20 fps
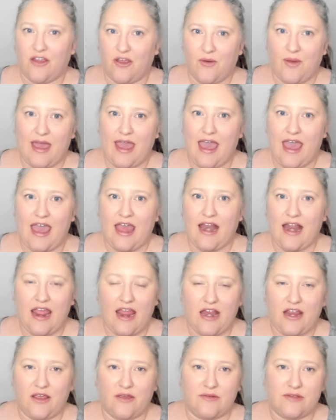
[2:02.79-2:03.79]
go ahead
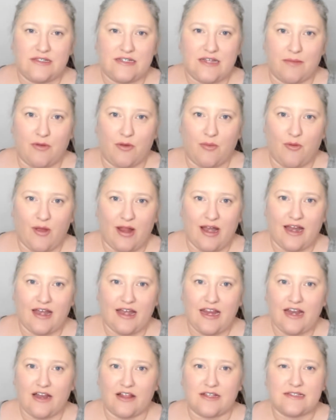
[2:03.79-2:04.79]
and use double pointed
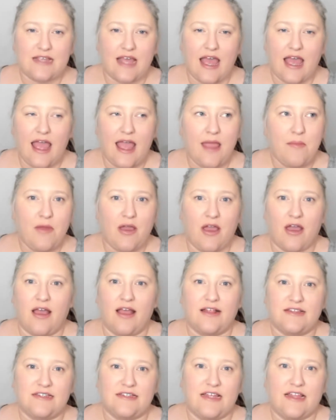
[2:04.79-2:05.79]
needles. I'm
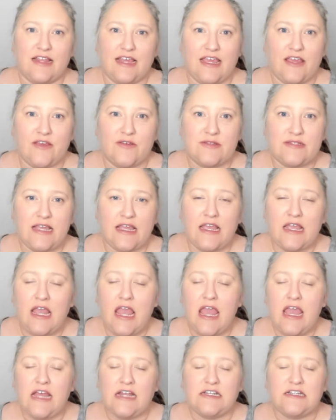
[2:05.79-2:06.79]
constantly using
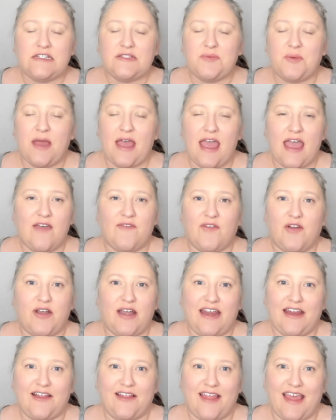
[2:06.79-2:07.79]
just whatever
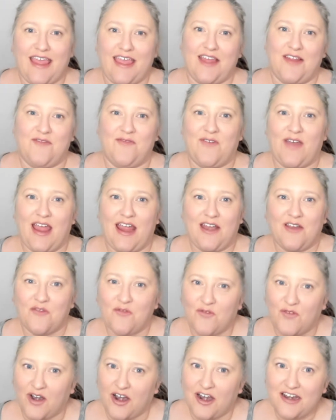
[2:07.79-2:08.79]
needle I can find
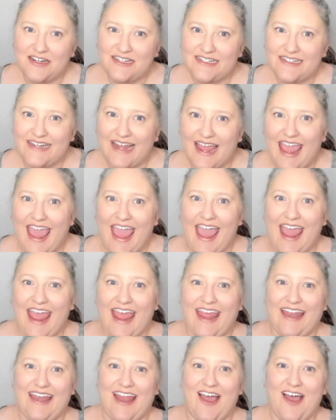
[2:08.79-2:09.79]
first
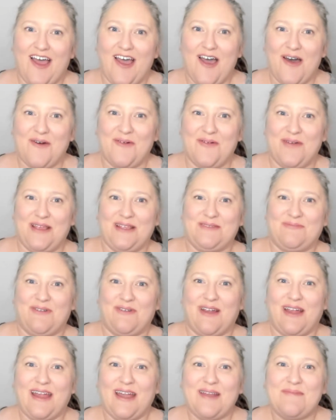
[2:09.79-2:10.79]
and not always
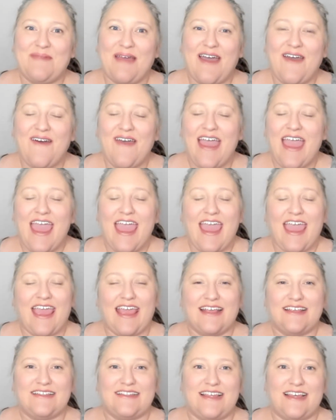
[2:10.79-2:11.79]
worried about
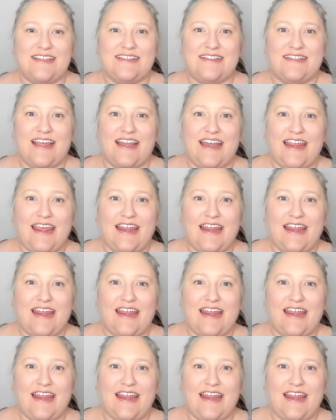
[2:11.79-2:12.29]
is this the